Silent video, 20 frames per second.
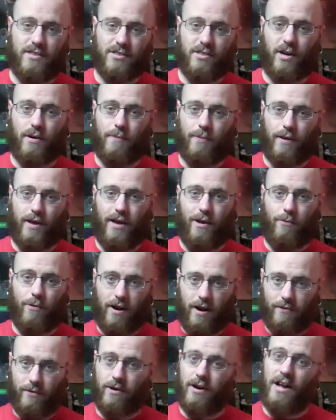started playing,
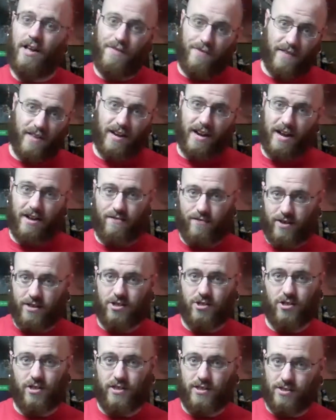whatever, and then I
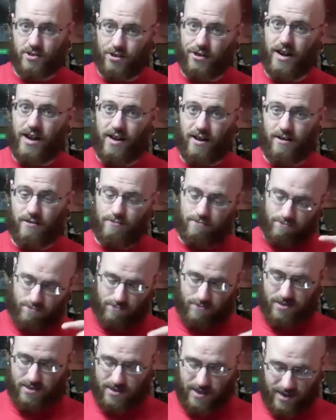eventually took out
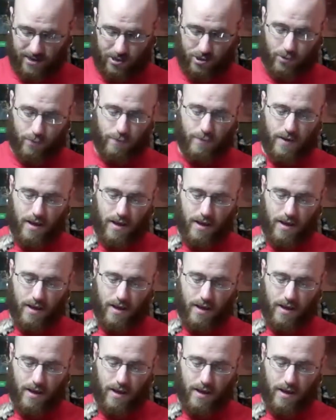the statue.